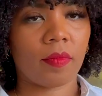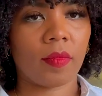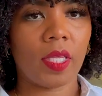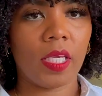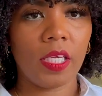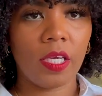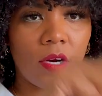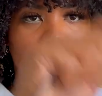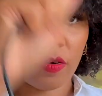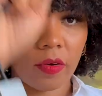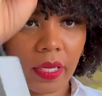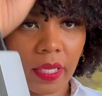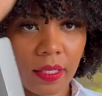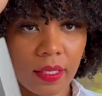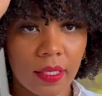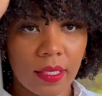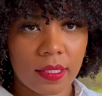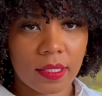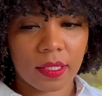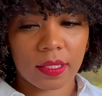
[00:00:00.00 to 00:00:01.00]
you know, in
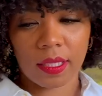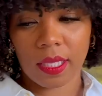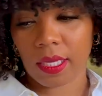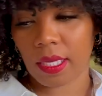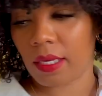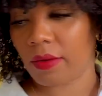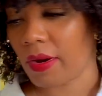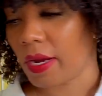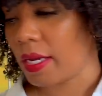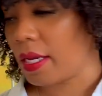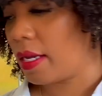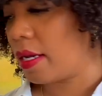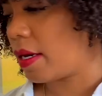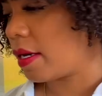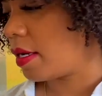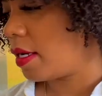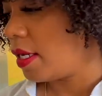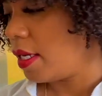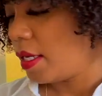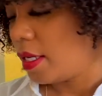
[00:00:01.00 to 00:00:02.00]
this thingy right here.